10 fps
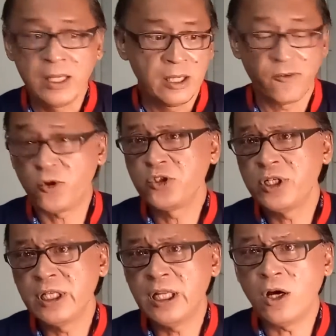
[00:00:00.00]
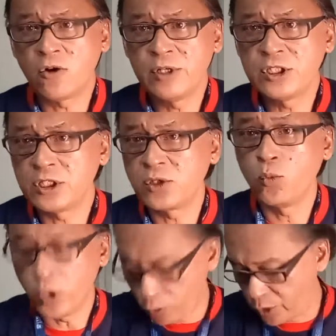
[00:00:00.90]
Unfortunately, orange doesn't
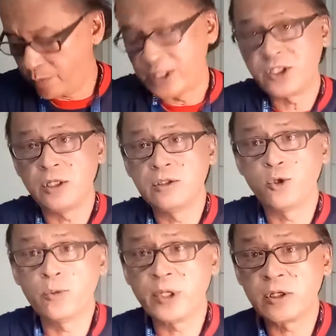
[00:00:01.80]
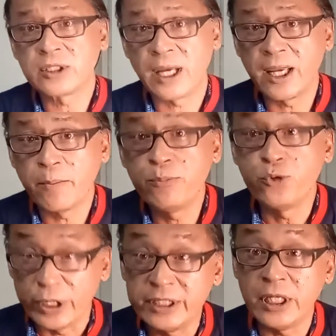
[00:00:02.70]
work with my skin tone because I am
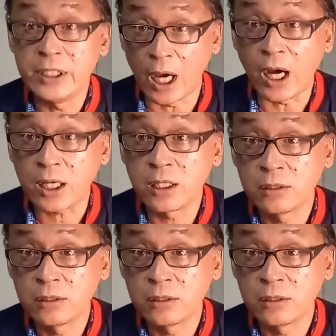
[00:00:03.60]
pretty dark.